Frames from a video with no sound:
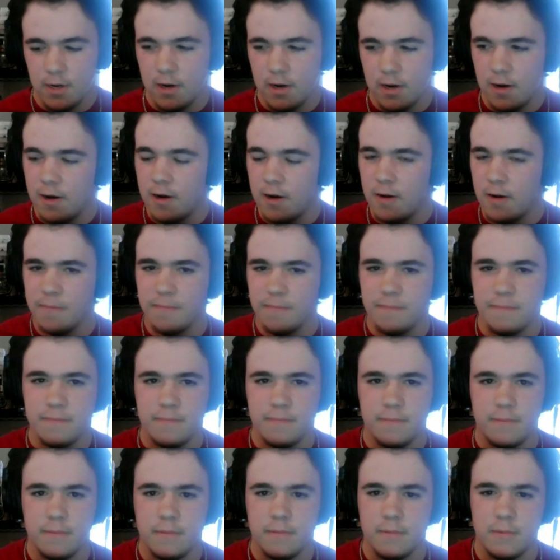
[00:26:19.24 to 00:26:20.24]
uh,
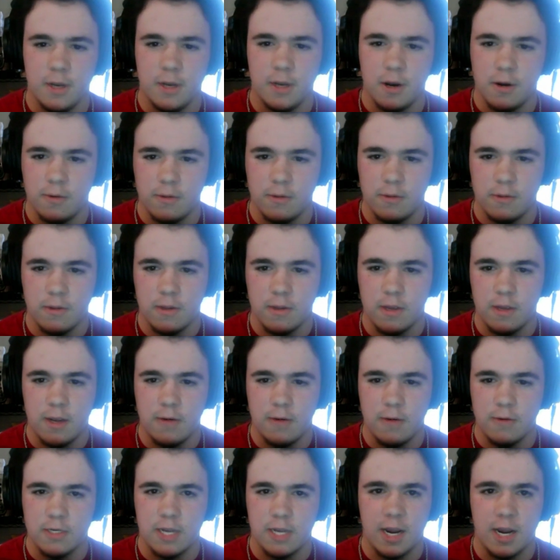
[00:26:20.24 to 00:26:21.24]
you know
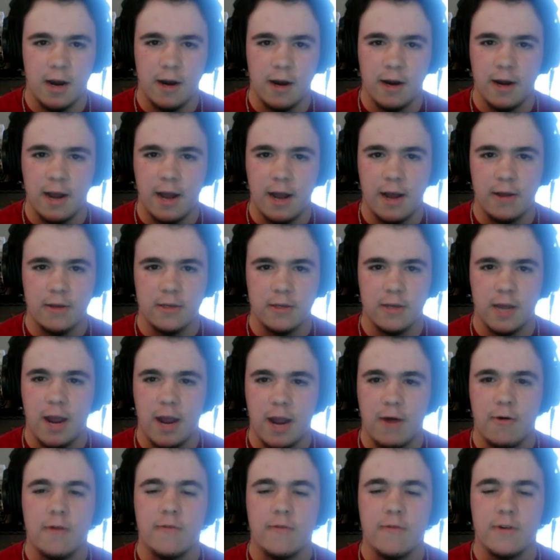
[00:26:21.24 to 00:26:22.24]
it was carried out to
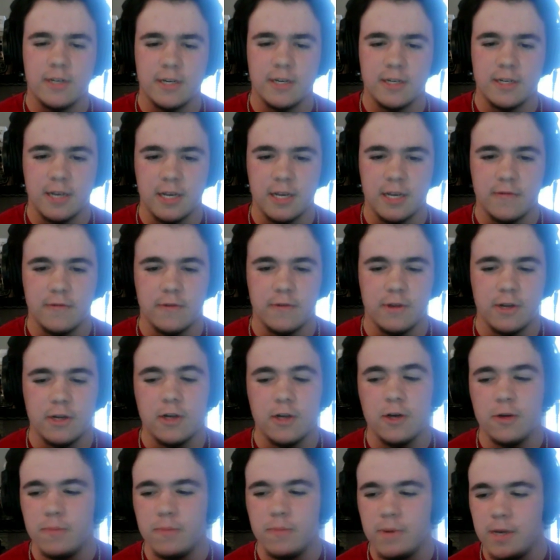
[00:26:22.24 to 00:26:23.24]
however successful it
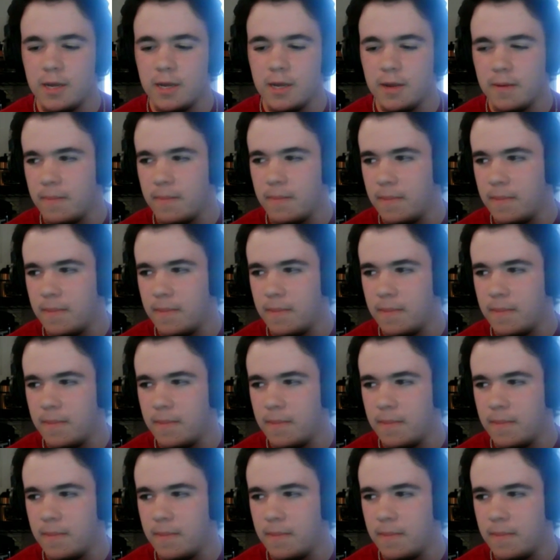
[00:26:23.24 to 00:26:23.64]
could be.